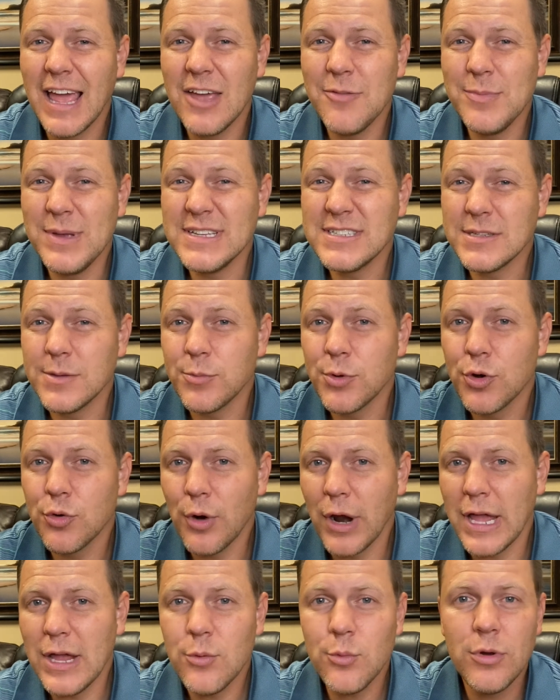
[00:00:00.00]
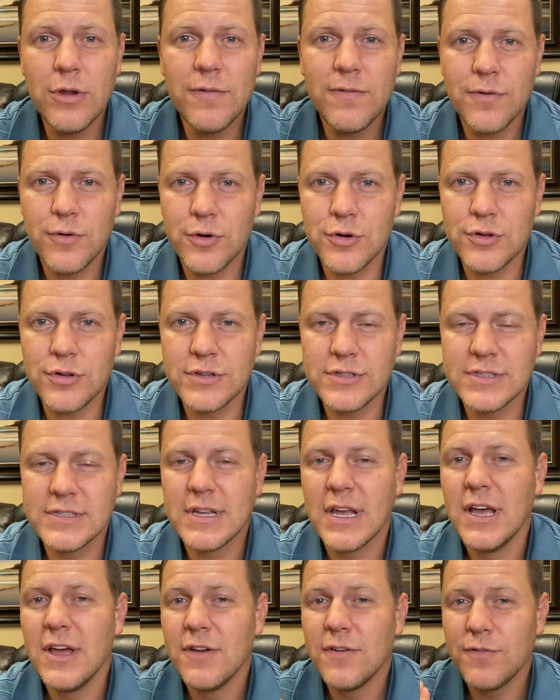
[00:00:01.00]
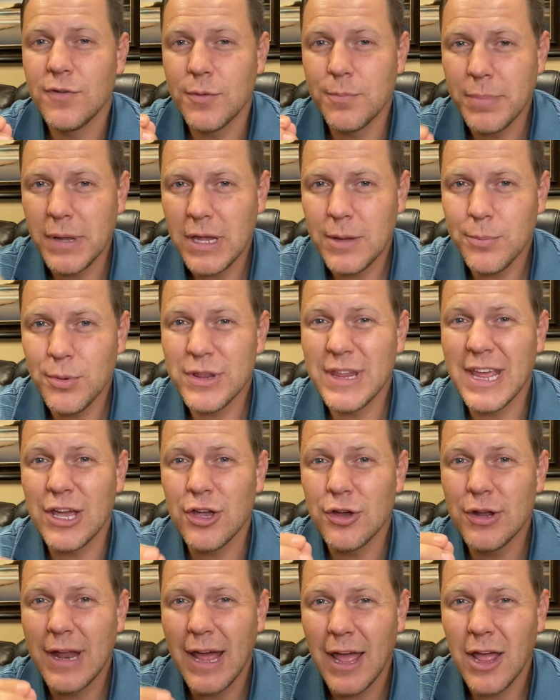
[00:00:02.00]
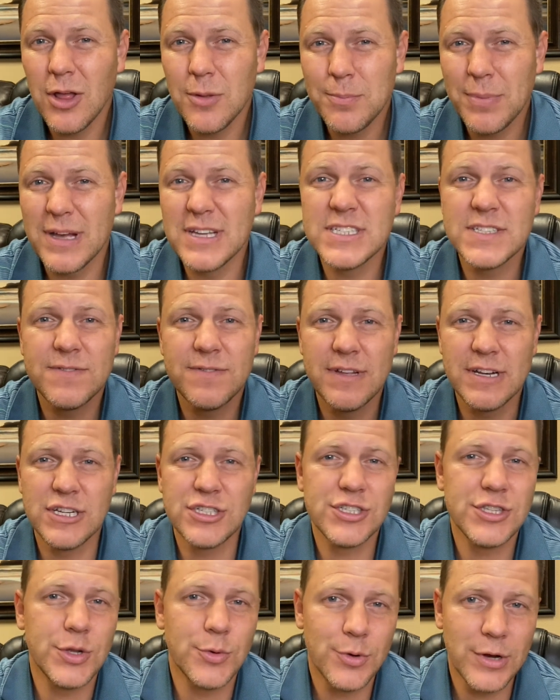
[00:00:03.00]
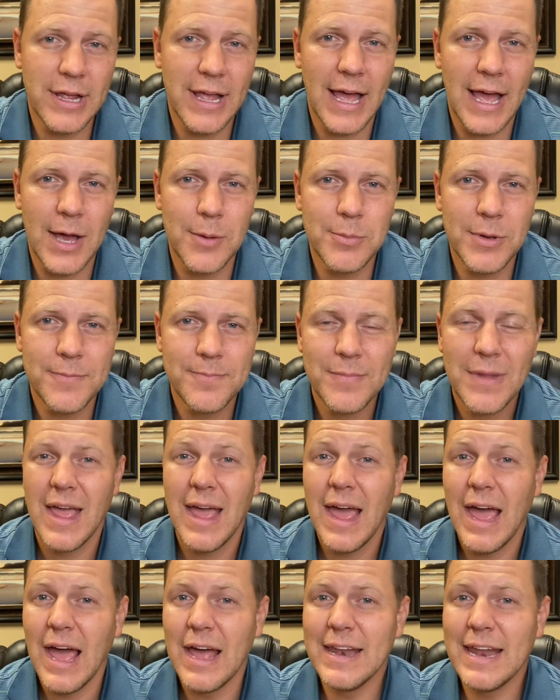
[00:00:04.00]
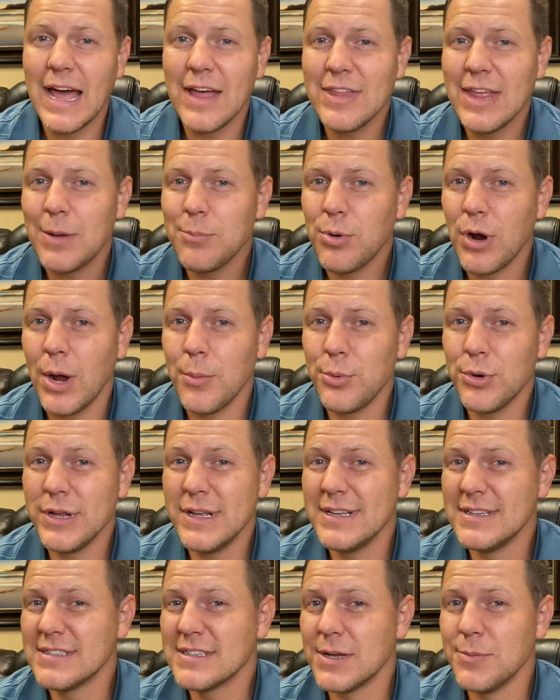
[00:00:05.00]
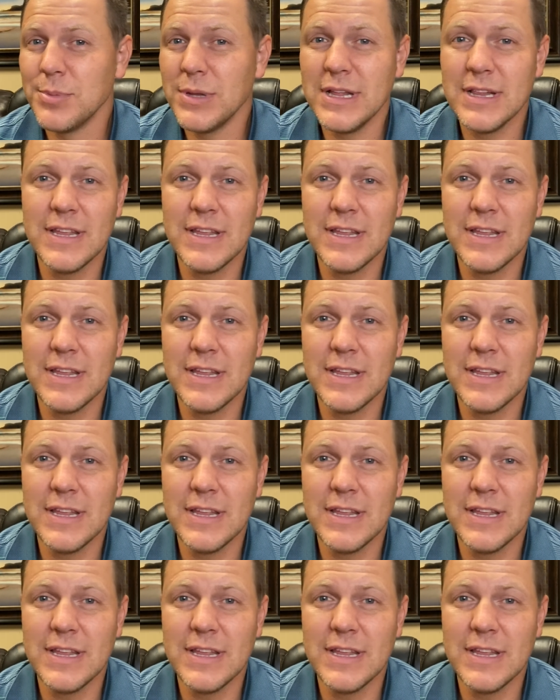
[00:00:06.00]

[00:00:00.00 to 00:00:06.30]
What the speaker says: me some great referrals for people that could help us finish the rehab. And now that property is completely